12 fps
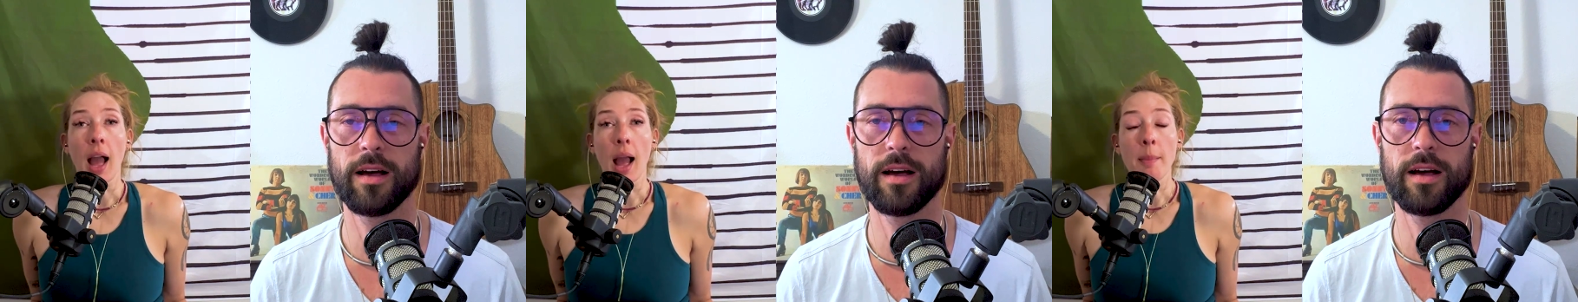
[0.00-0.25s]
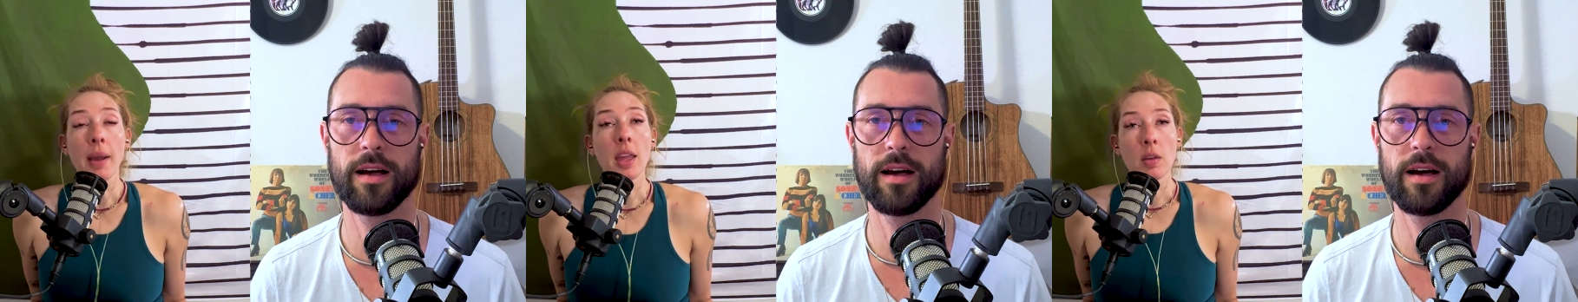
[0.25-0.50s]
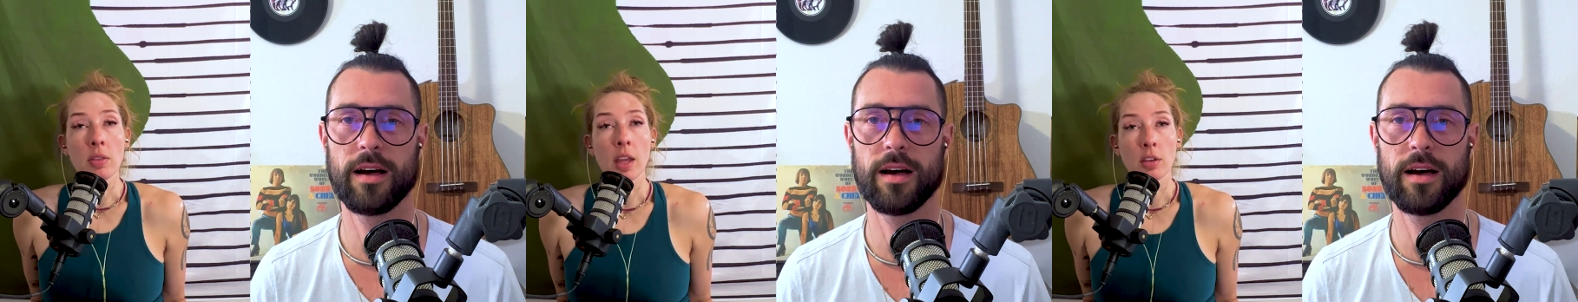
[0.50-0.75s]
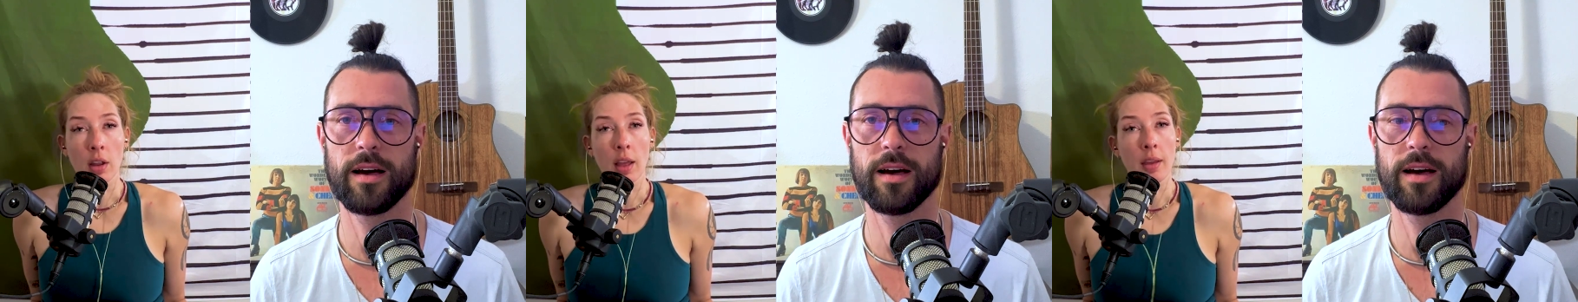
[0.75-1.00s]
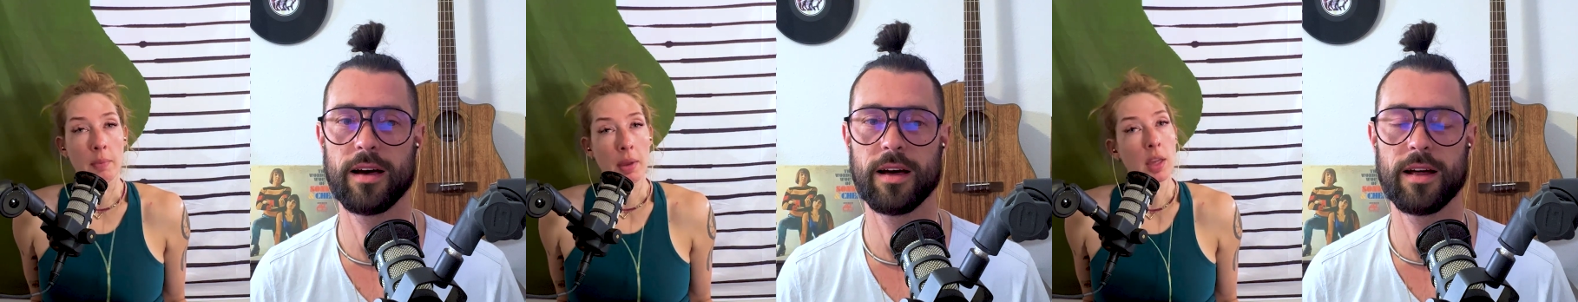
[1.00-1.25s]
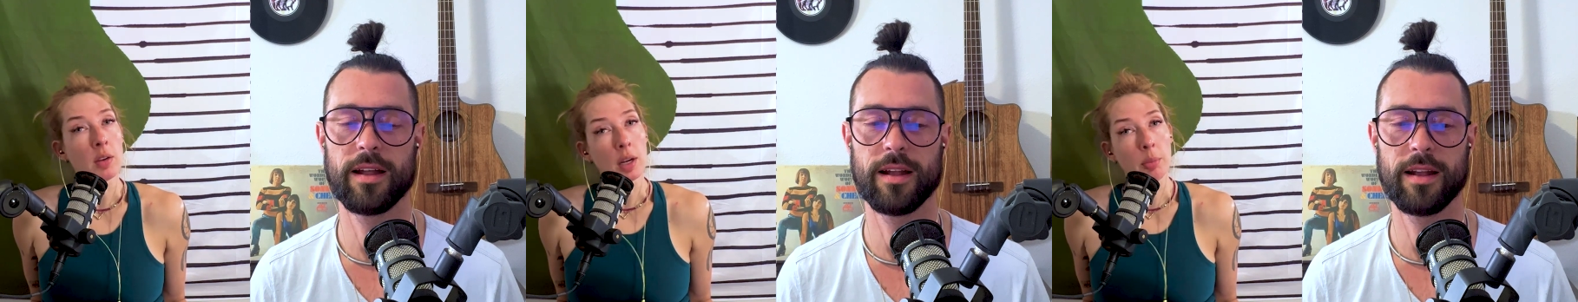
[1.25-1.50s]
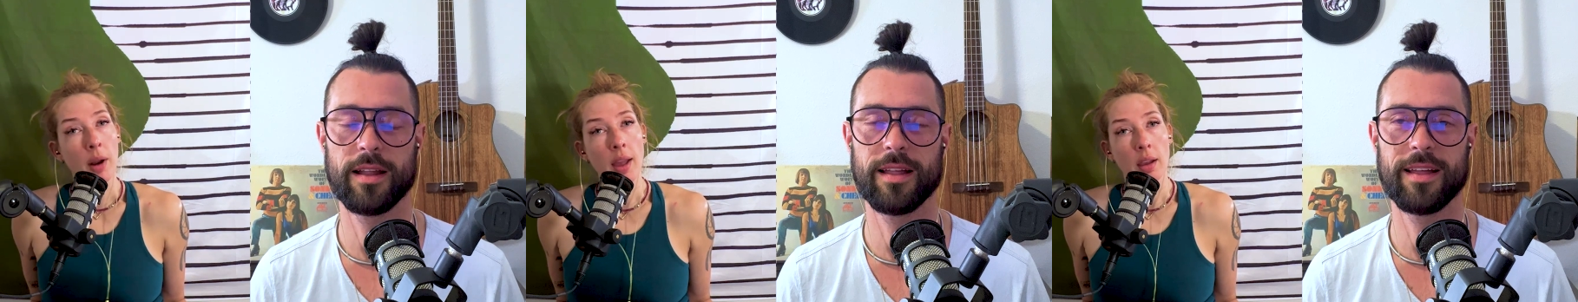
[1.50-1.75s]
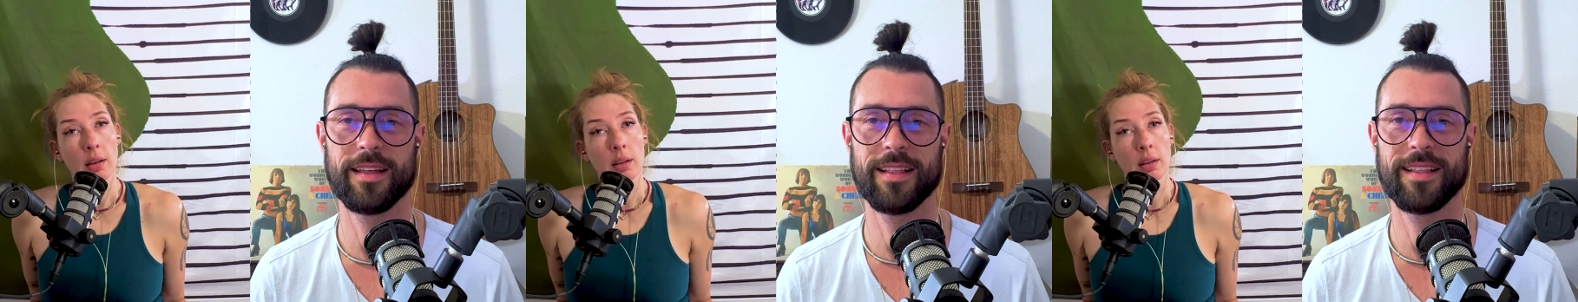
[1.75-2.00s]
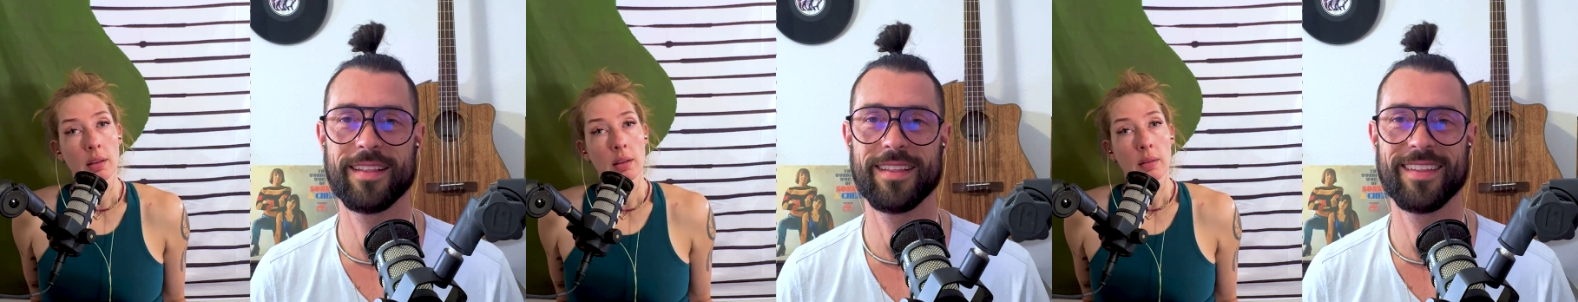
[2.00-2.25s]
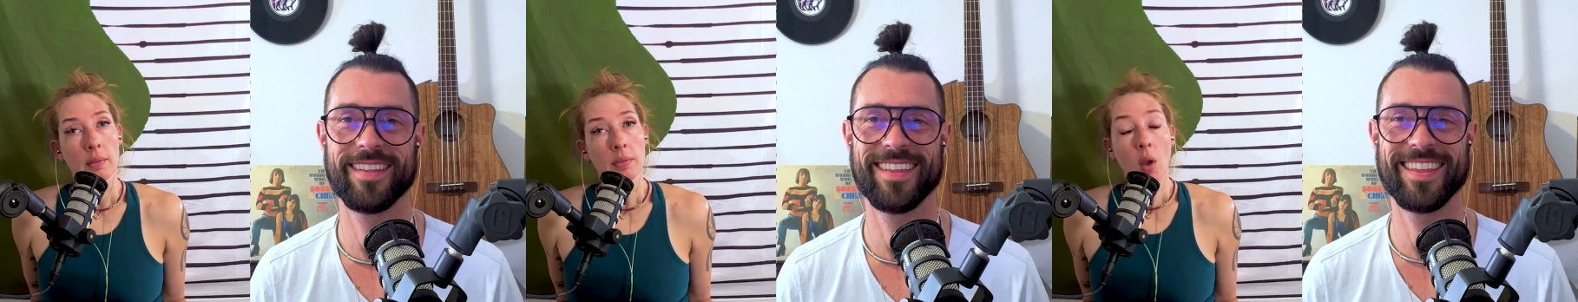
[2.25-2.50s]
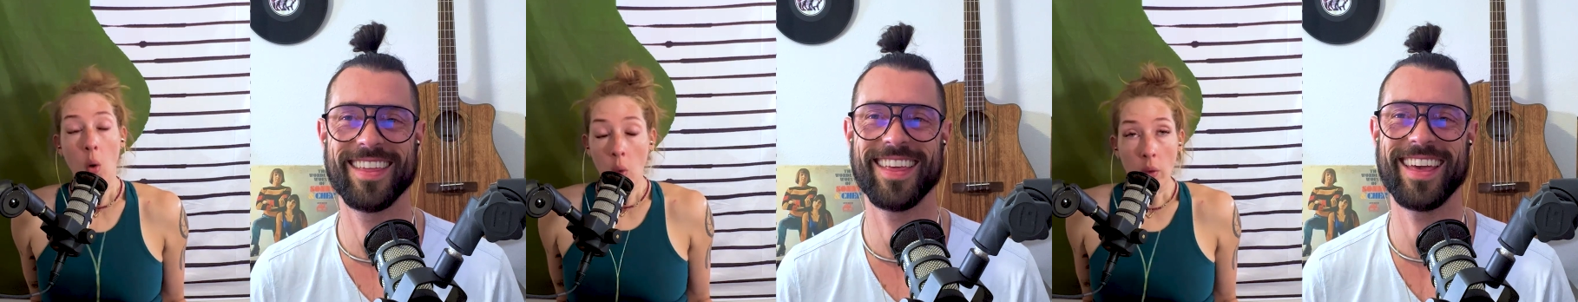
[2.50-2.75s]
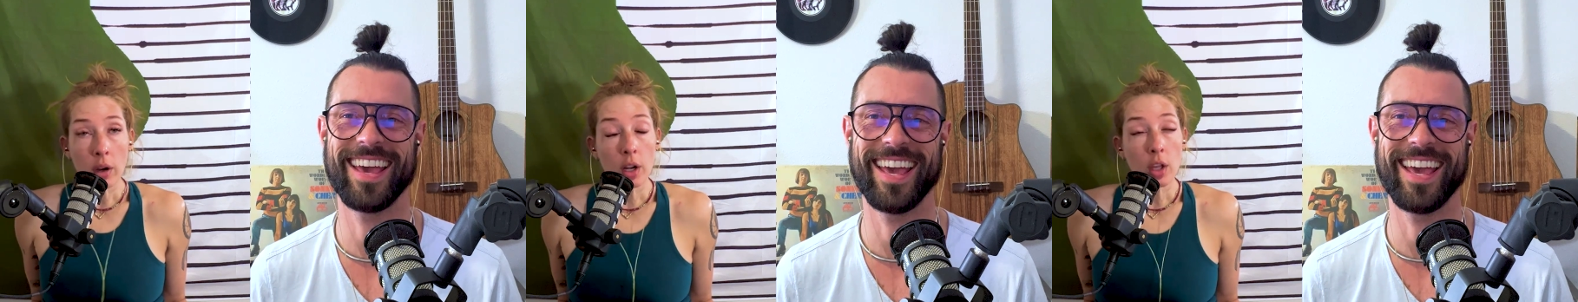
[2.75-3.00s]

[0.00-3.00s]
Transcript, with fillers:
Speaker 1: I bet you they. Dr- I bet you need a break. or